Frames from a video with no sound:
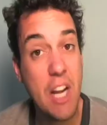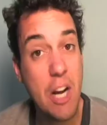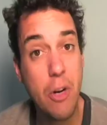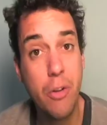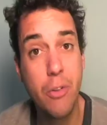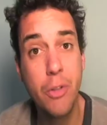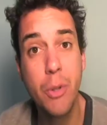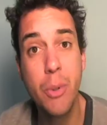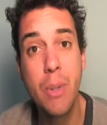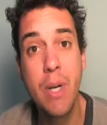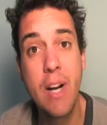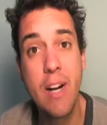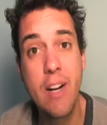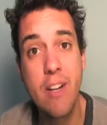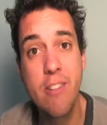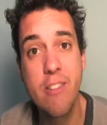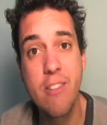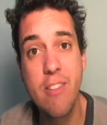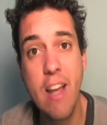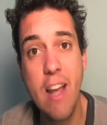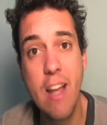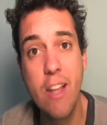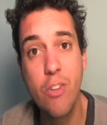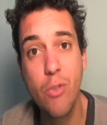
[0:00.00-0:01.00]
here in the United
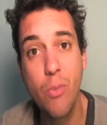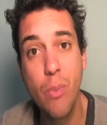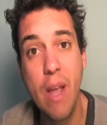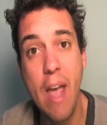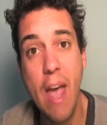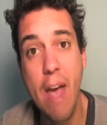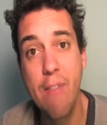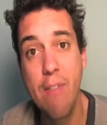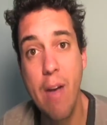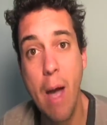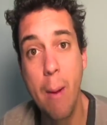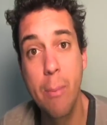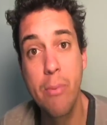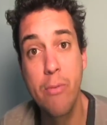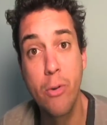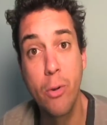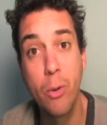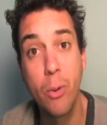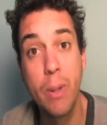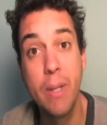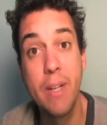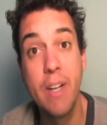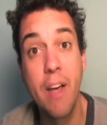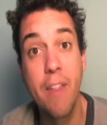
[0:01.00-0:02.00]
States, we have
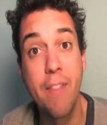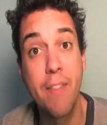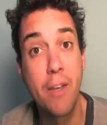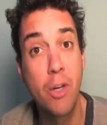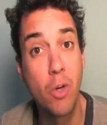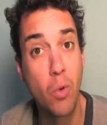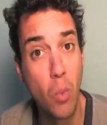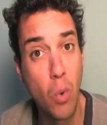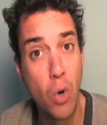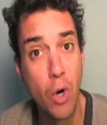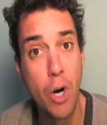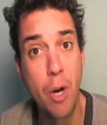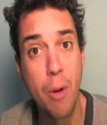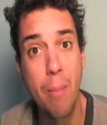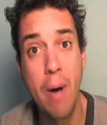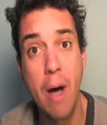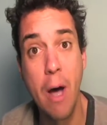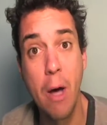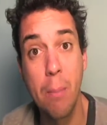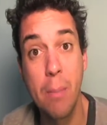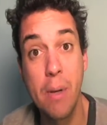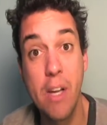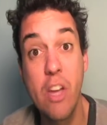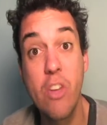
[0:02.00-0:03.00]
absolutely nothing to worry
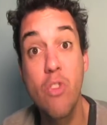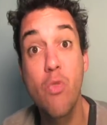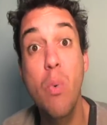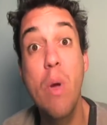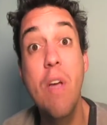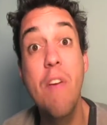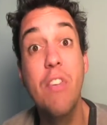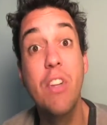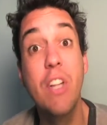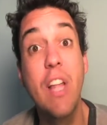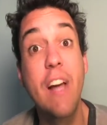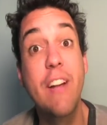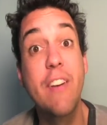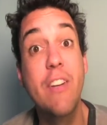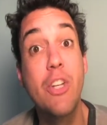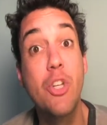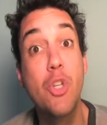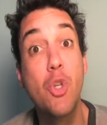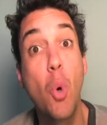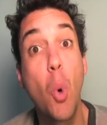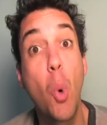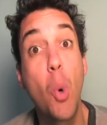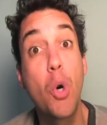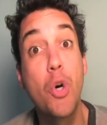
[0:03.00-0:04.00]
about, because we've elected
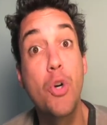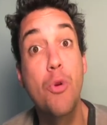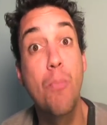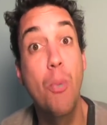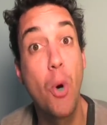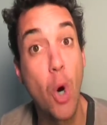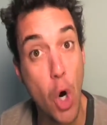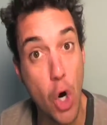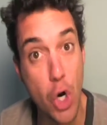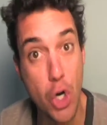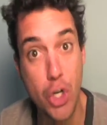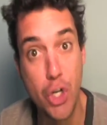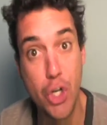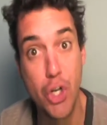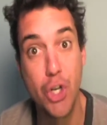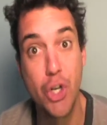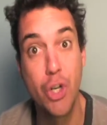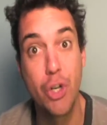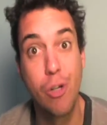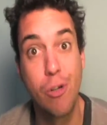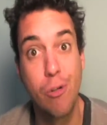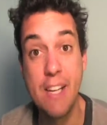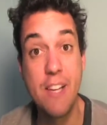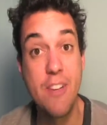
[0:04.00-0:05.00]
George
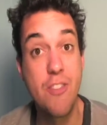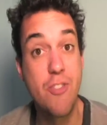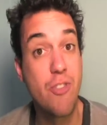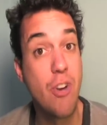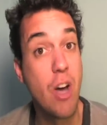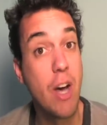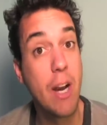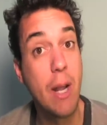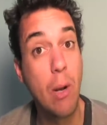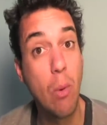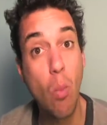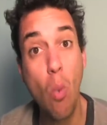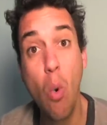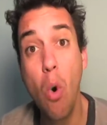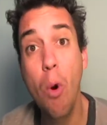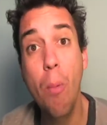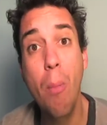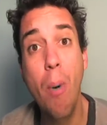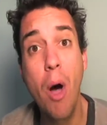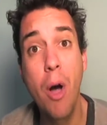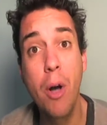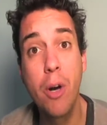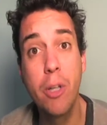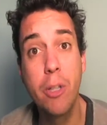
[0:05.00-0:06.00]
Bush. He is not a
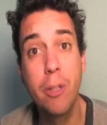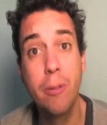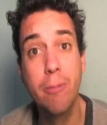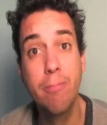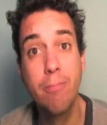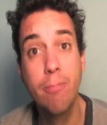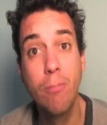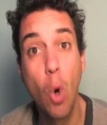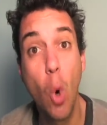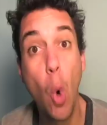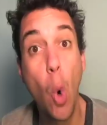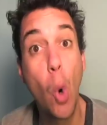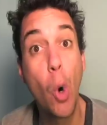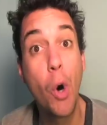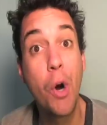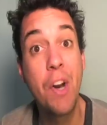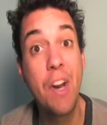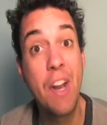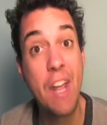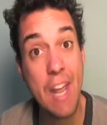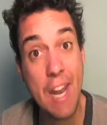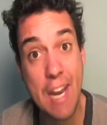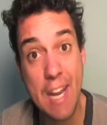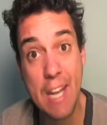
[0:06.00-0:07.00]
warmonger or
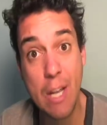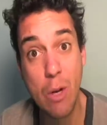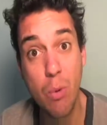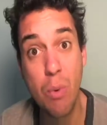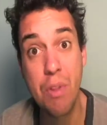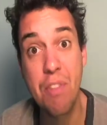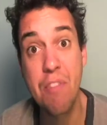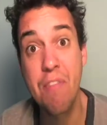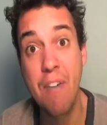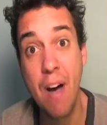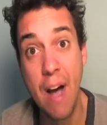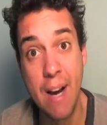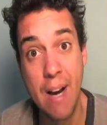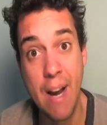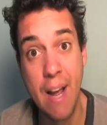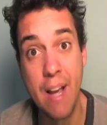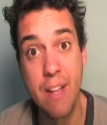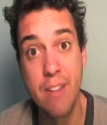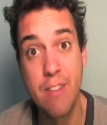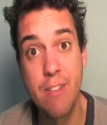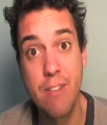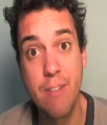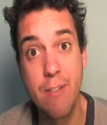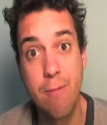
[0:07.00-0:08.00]
an idiot with
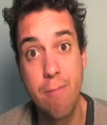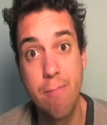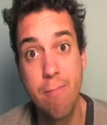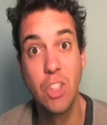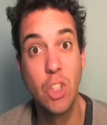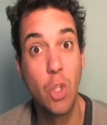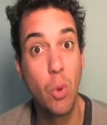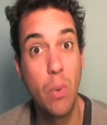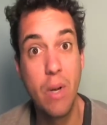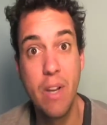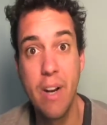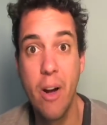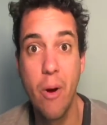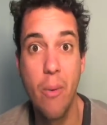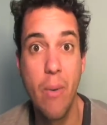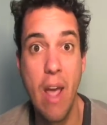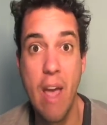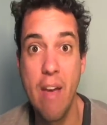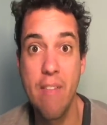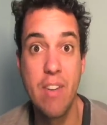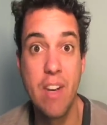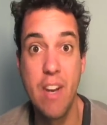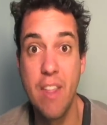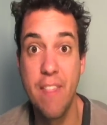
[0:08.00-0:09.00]
finance, so we don't
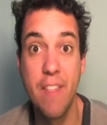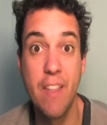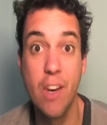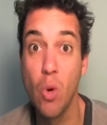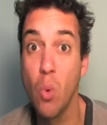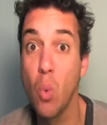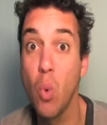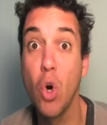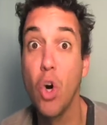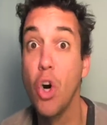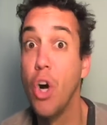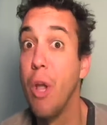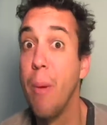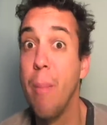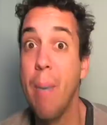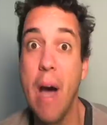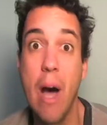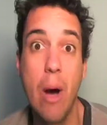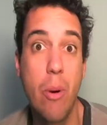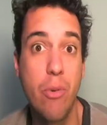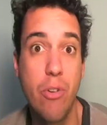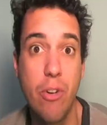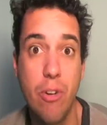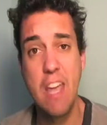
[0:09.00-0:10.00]
have anything to worry
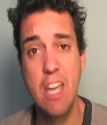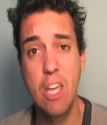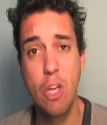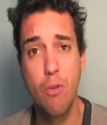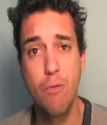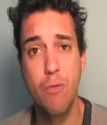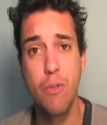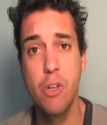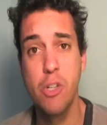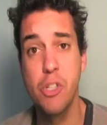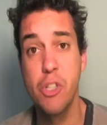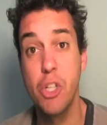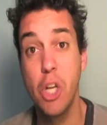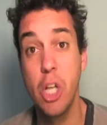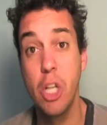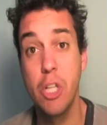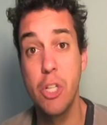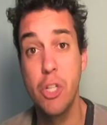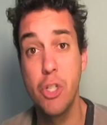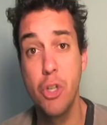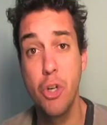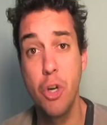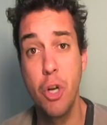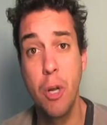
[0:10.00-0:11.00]
about. Thank you for
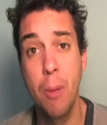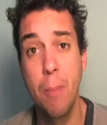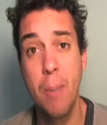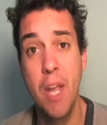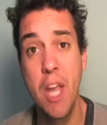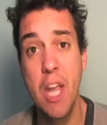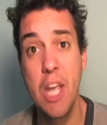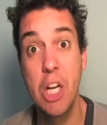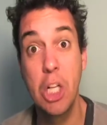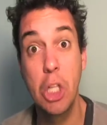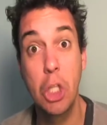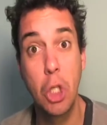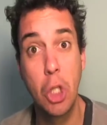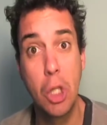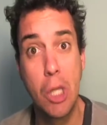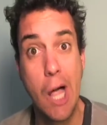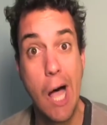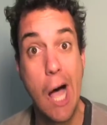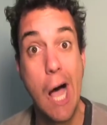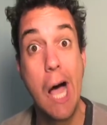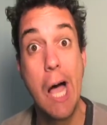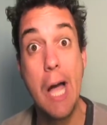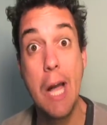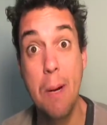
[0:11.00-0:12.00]
indulging me in a little
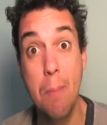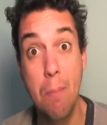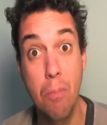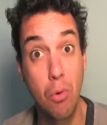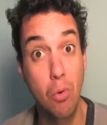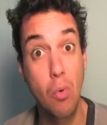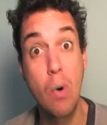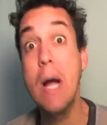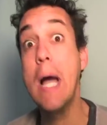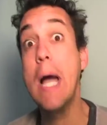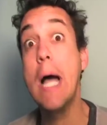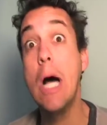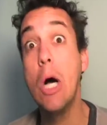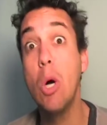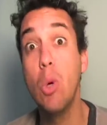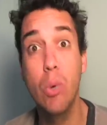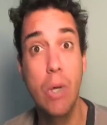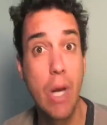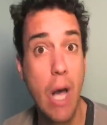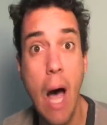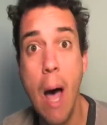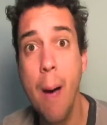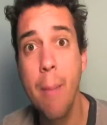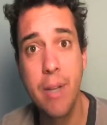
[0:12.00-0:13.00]
highbrow
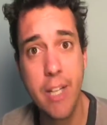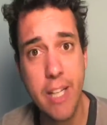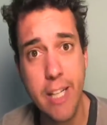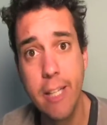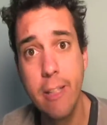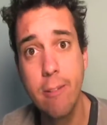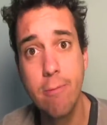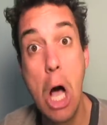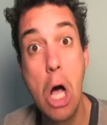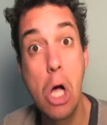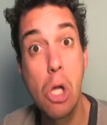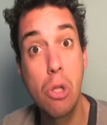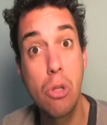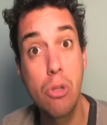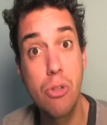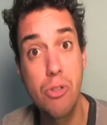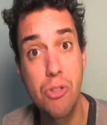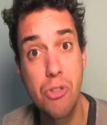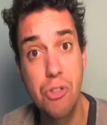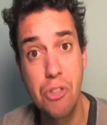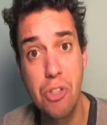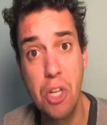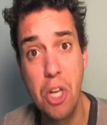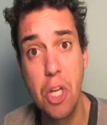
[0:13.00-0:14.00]
comedy. I'll
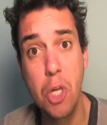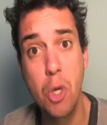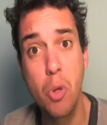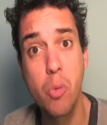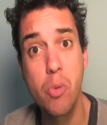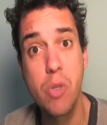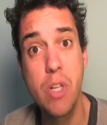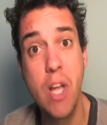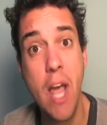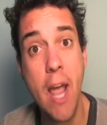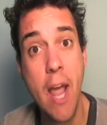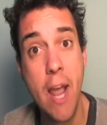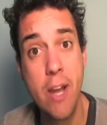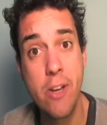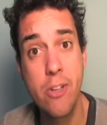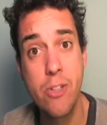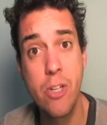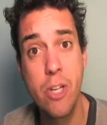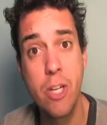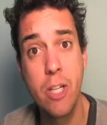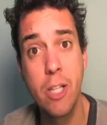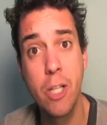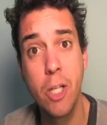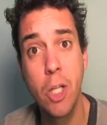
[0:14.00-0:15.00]
see you
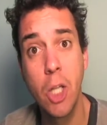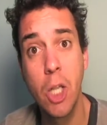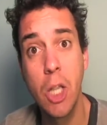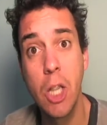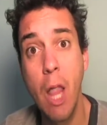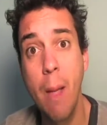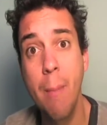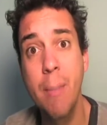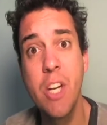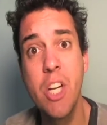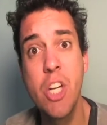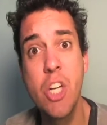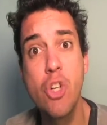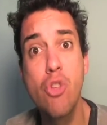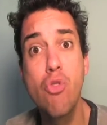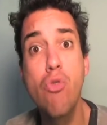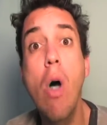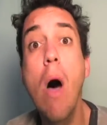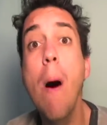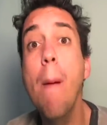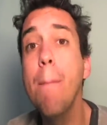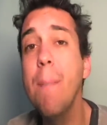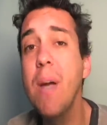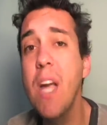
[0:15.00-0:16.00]
tasty little lemon
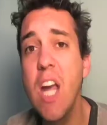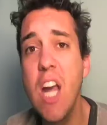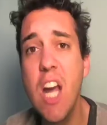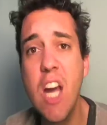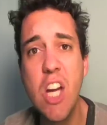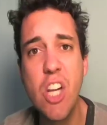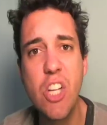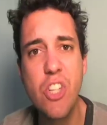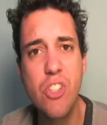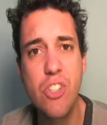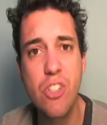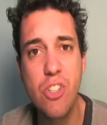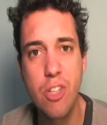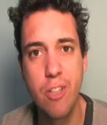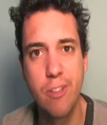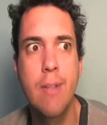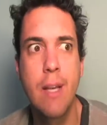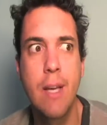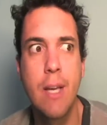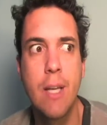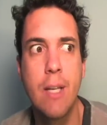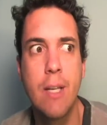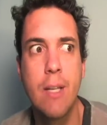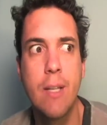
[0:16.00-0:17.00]
droppings.
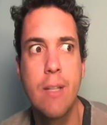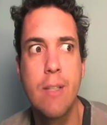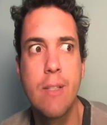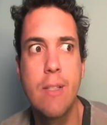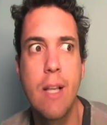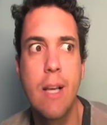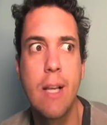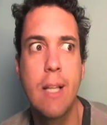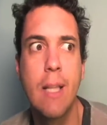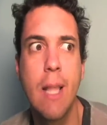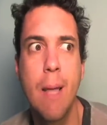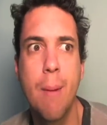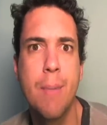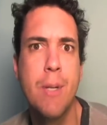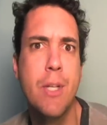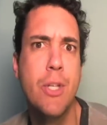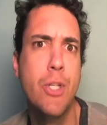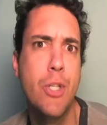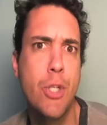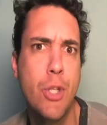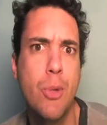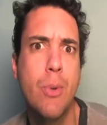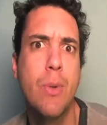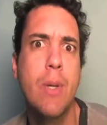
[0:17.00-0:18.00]
It's like a
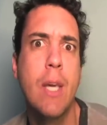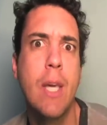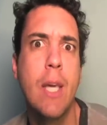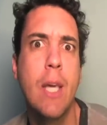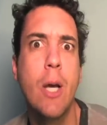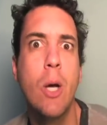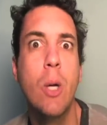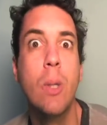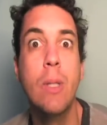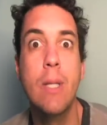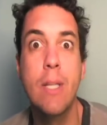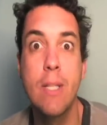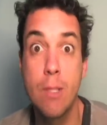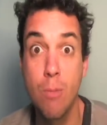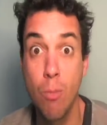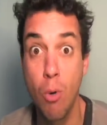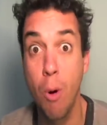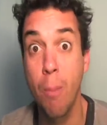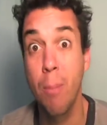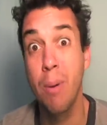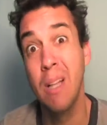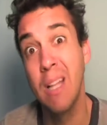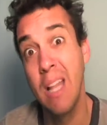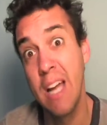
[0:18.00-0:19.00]
lemon dookie, only it's
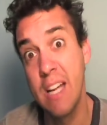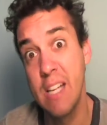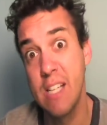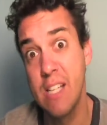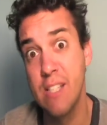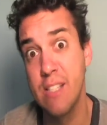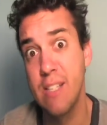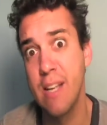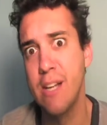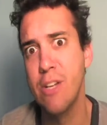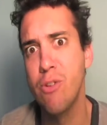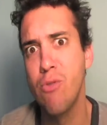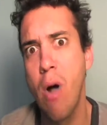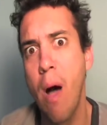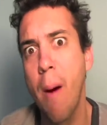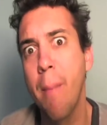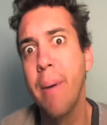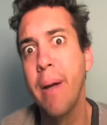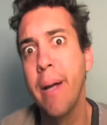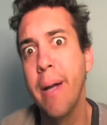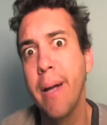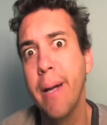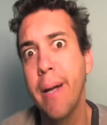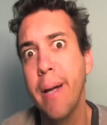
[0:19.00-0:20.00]
more polite to say
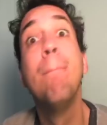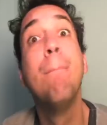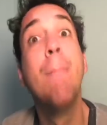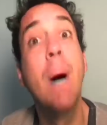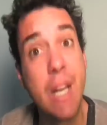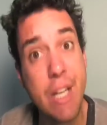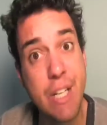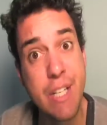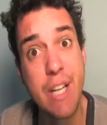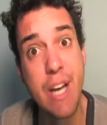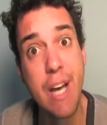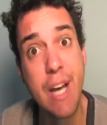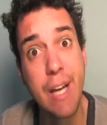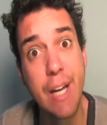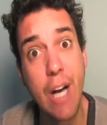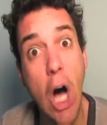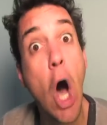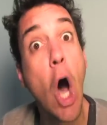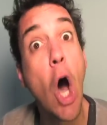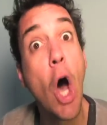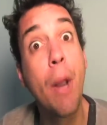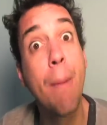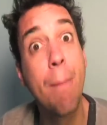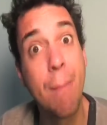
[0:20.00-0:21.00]
dropping. Monday,
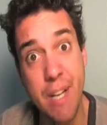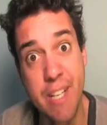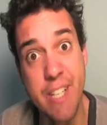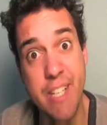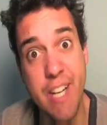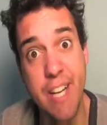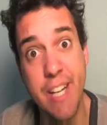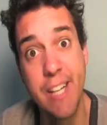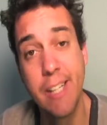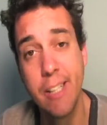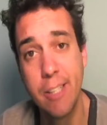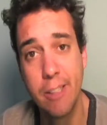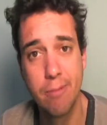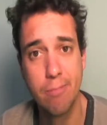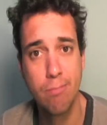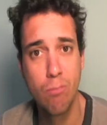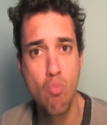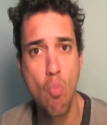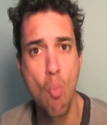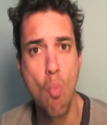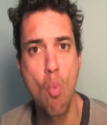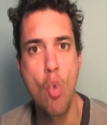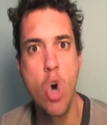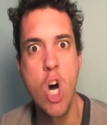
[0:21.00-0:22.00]
on Monday.
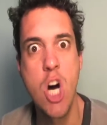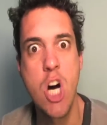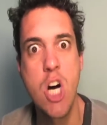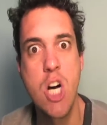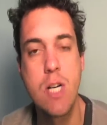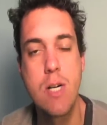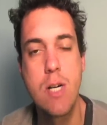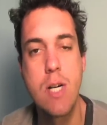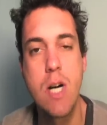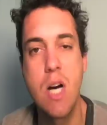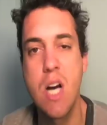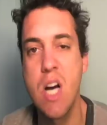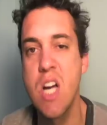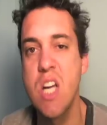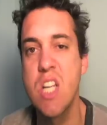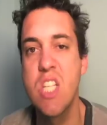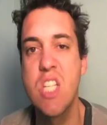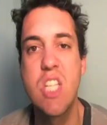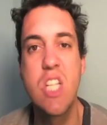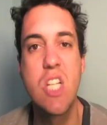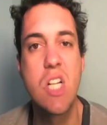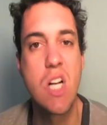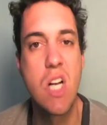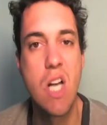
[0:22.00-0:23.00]
Mwah. I
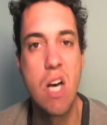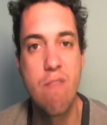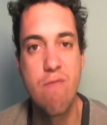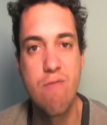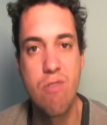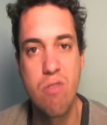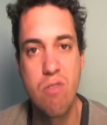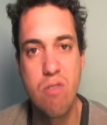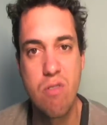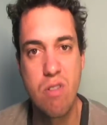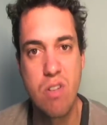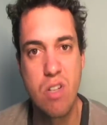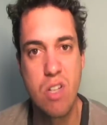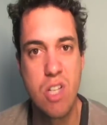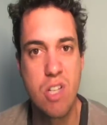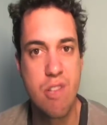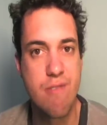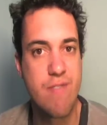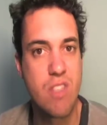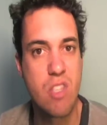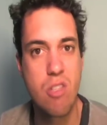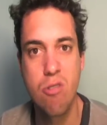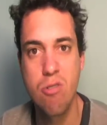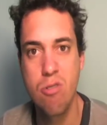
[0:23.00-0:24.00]
still love you,
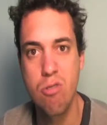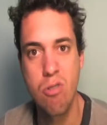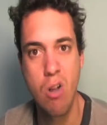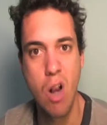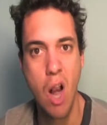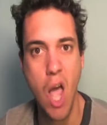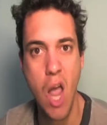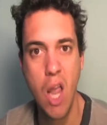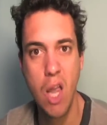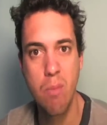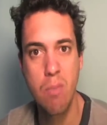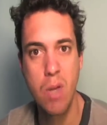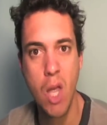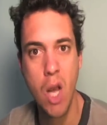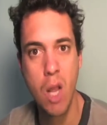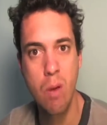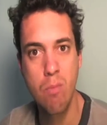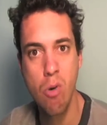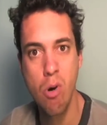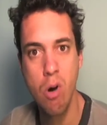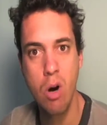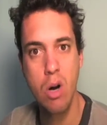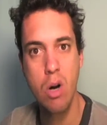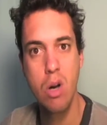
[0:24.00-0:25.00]
even though you don't like me
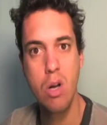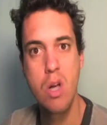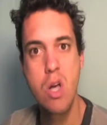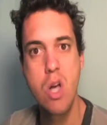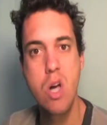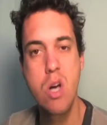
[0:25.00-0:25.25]
anymore.